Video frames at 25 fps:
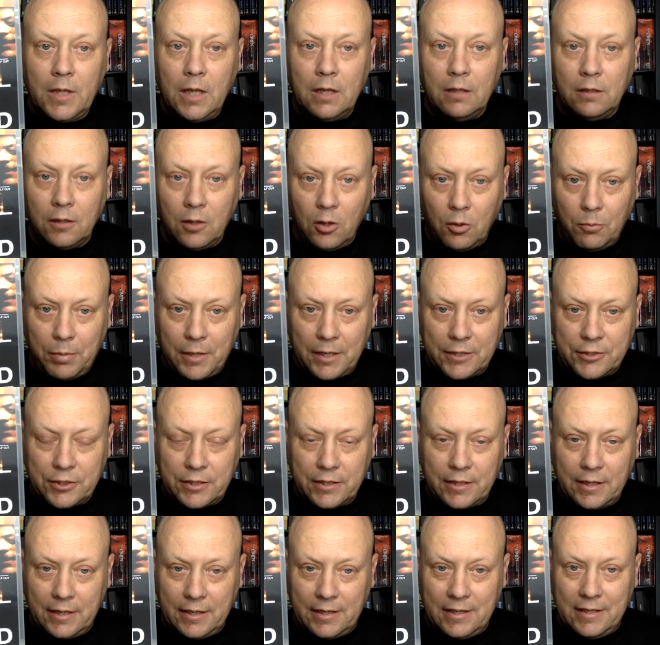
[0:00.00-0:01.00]
a
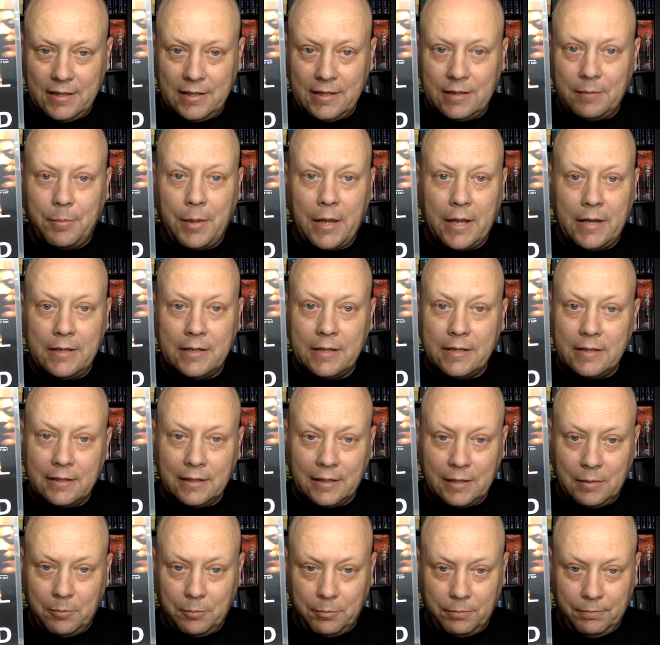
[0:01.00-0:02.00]
low-budget,
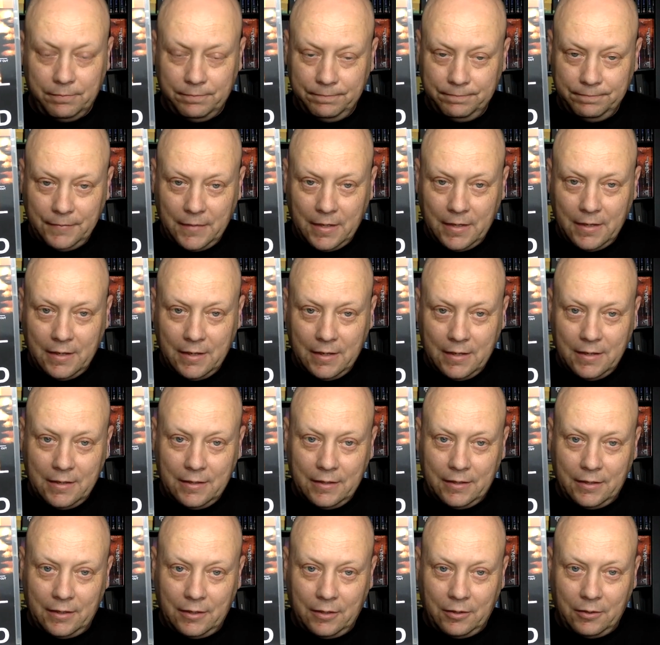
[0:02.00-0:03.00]
independently,
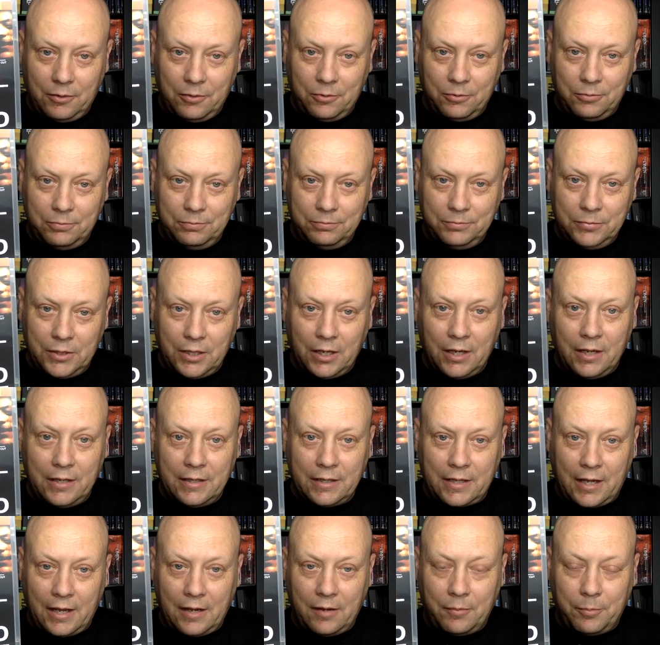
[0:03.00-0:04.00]
you know,
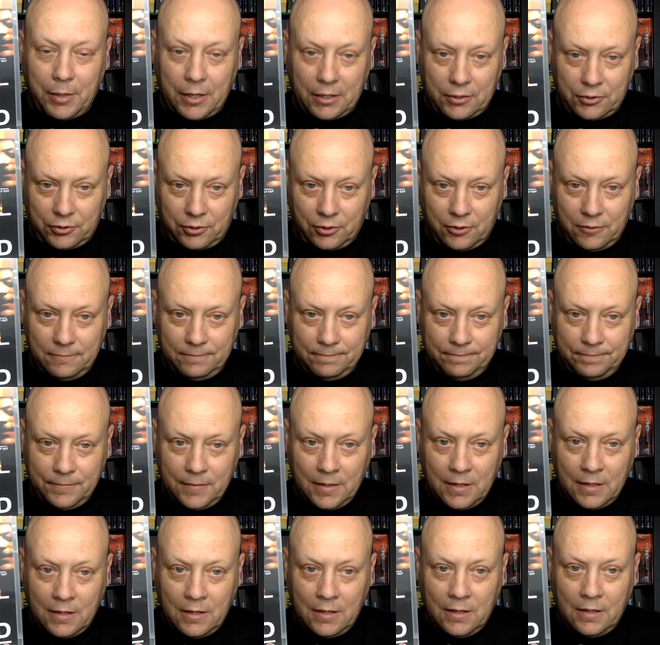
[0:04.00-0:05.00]
done kind of picture.
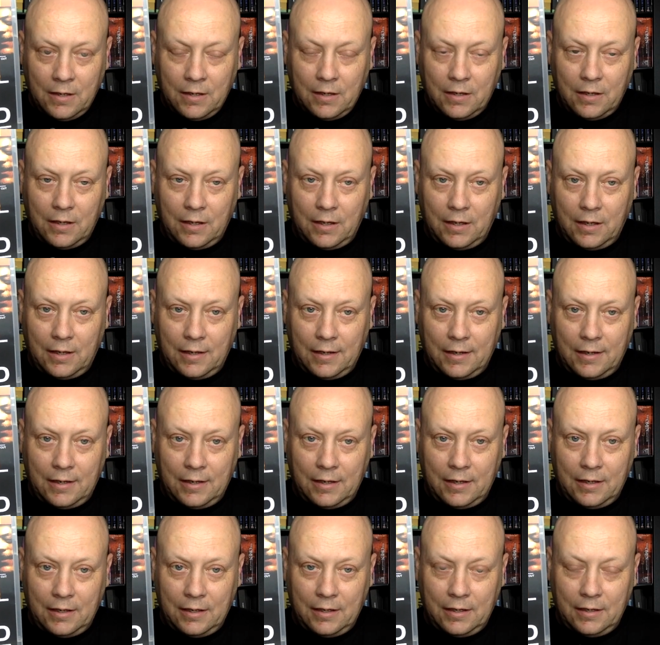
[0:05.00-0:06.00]

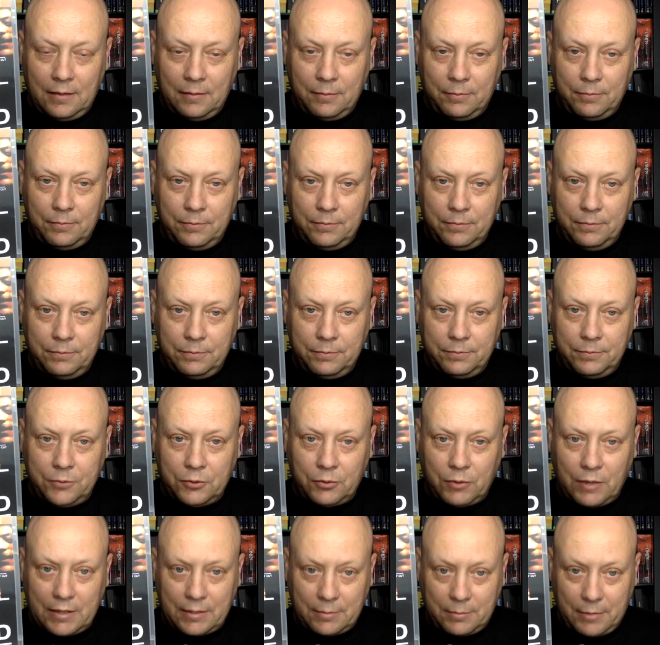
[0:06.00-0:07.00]

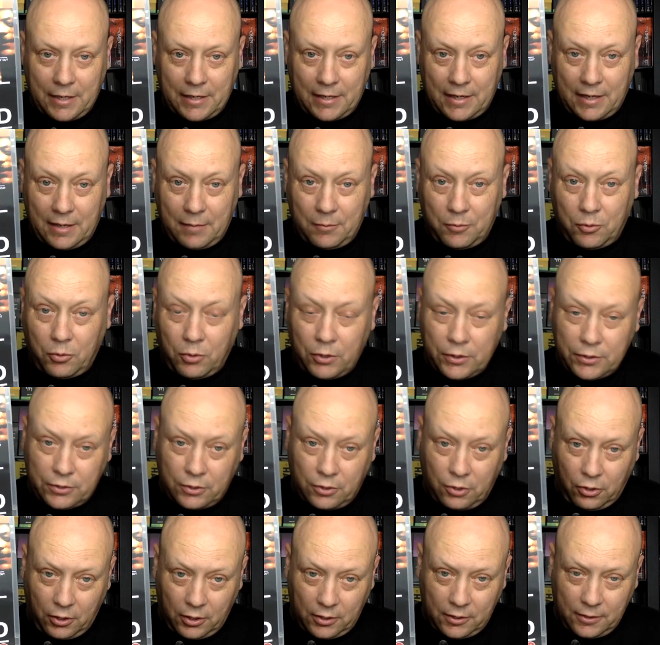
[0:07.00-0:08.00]
Directed by a guy named Chris
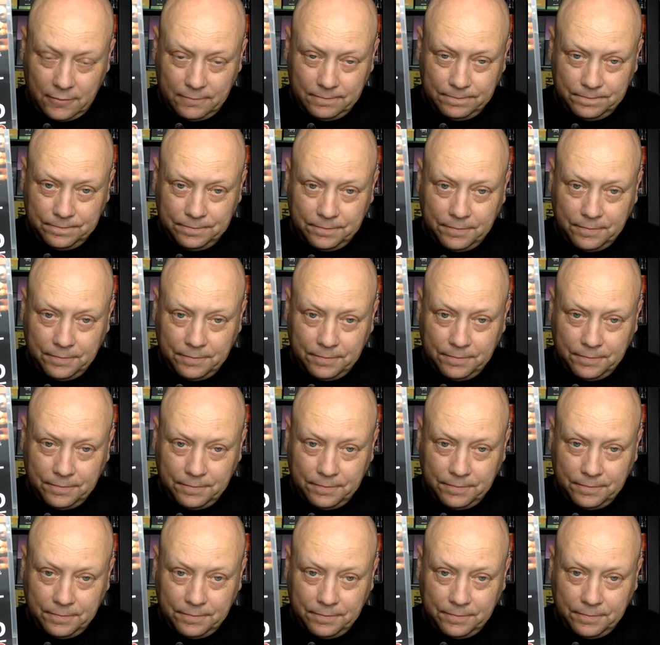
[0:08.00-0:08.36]
Cook,